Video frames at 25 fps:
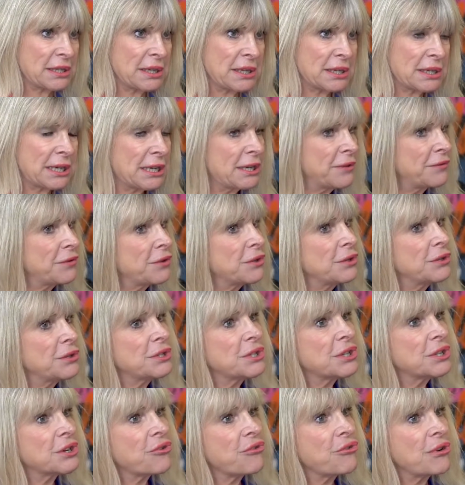it. And if you're
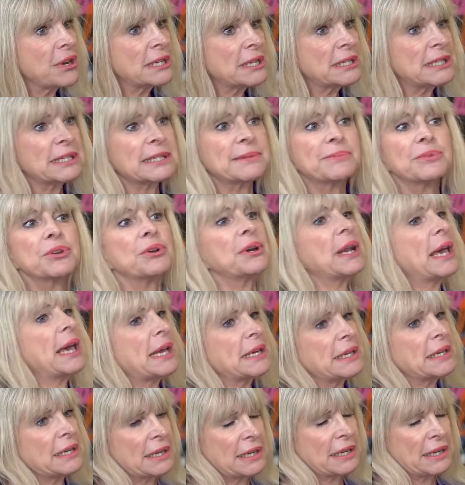used to criticism, you'll
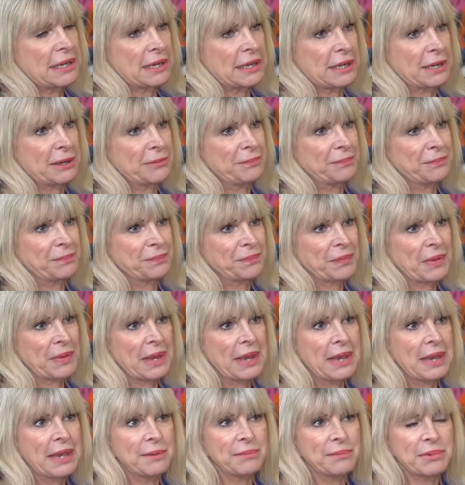add it in.
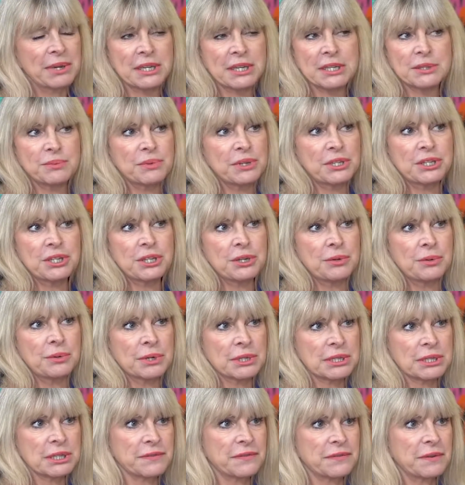Because we do
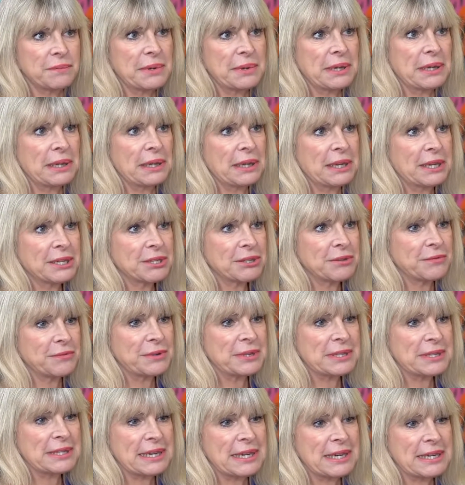what's familiar. So
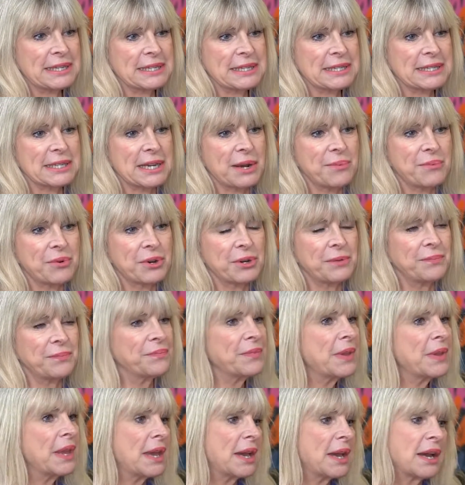if we say to
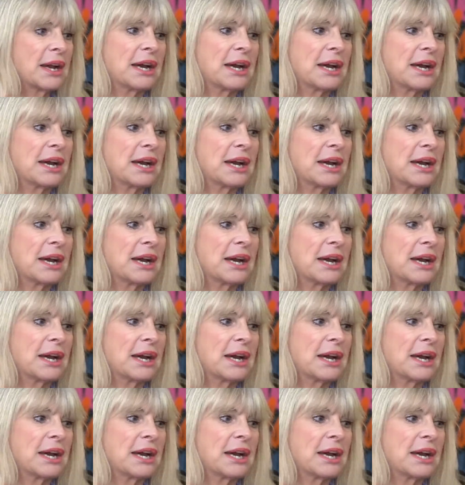someone,